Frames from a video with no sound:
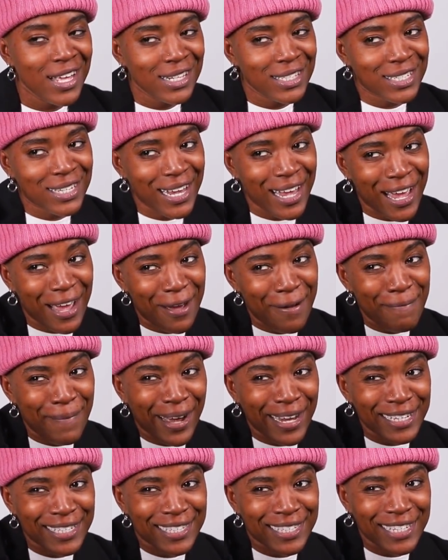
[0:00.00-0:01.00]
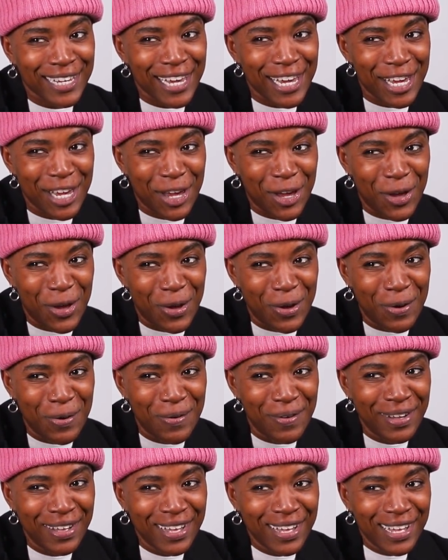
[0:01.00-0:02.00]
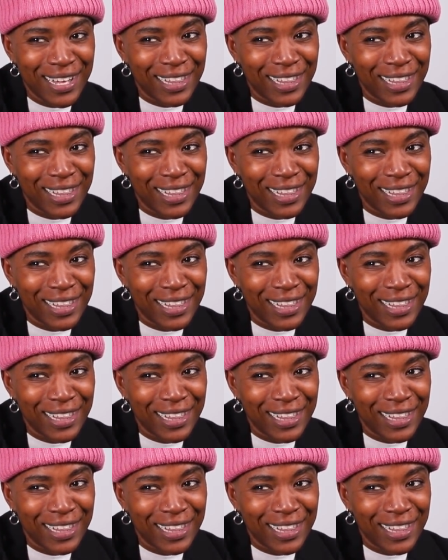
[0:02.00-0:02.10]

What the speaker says: Tim, I see you.